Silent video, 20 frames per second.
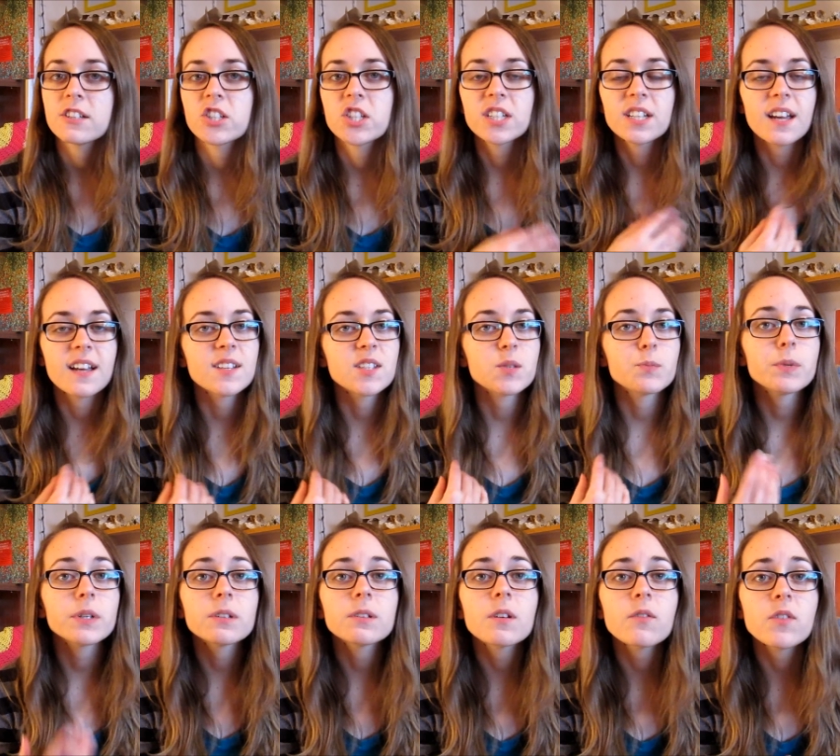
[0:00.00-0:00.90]
She does
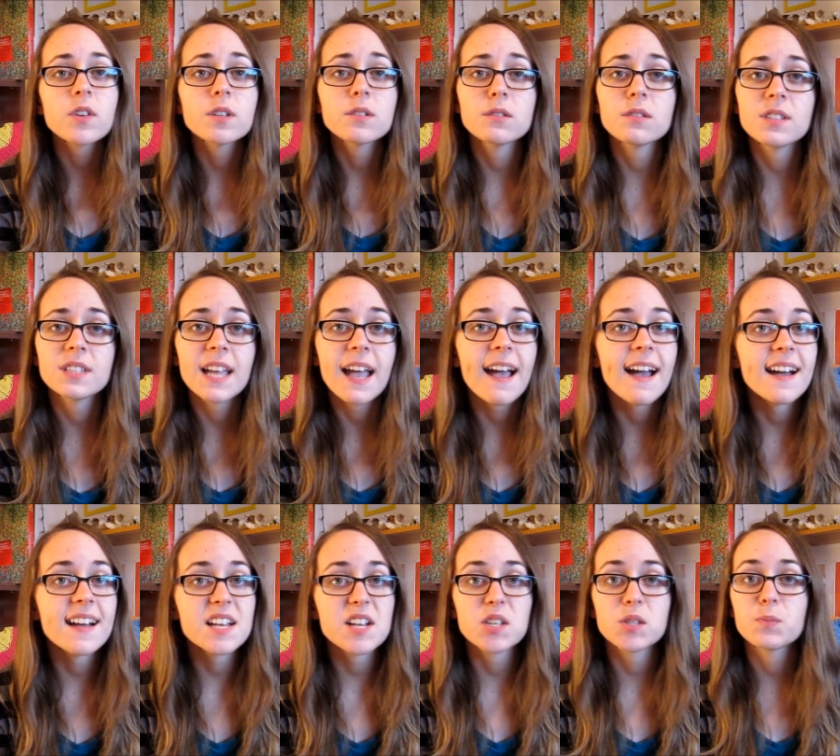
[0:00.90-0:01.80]
book reviews,
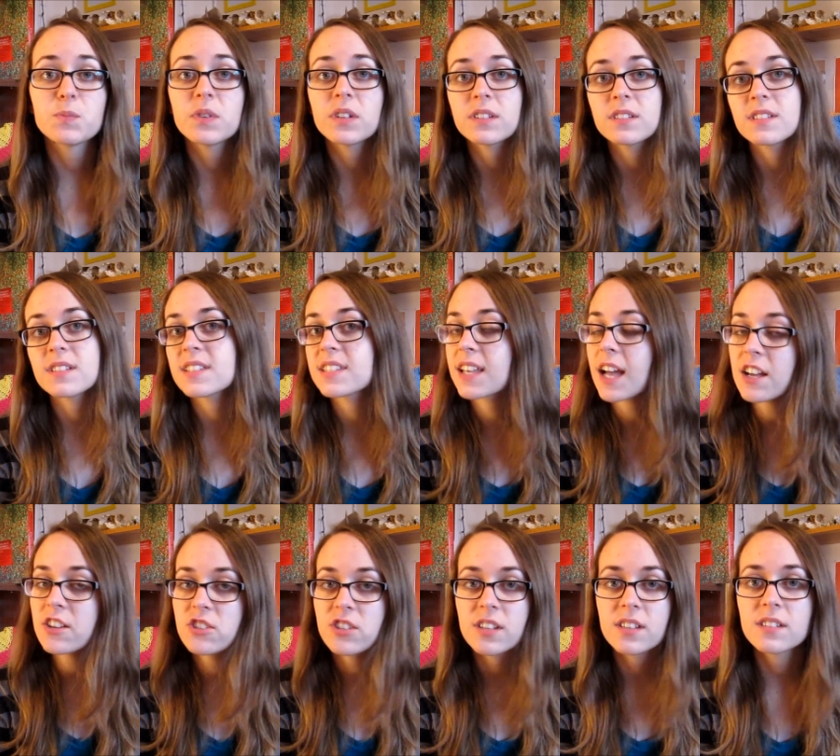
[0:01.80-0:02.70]
tags, book
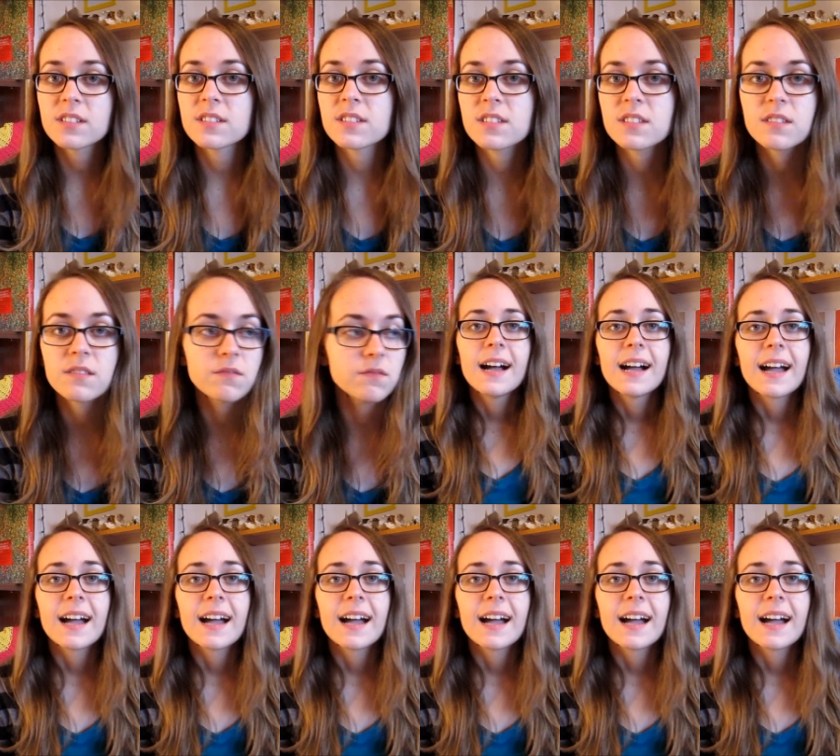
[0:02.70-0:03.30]
discussions,